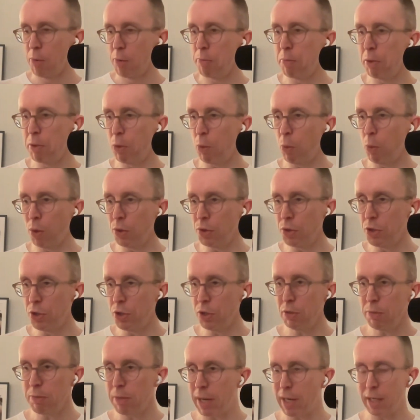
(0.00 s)
But what
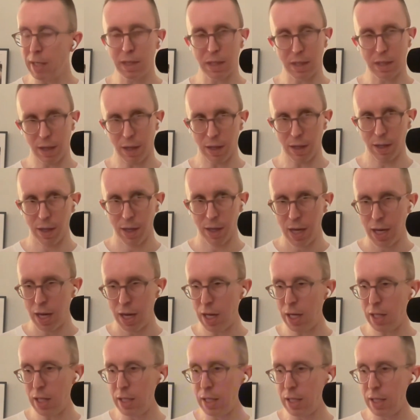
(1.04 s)
does matter
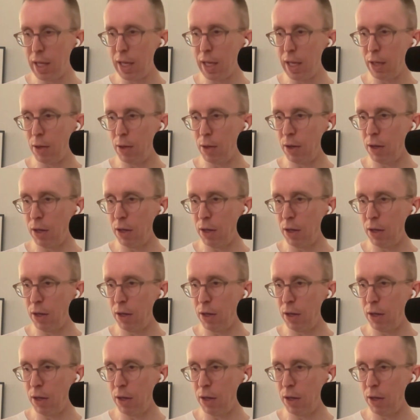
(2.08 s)
is that,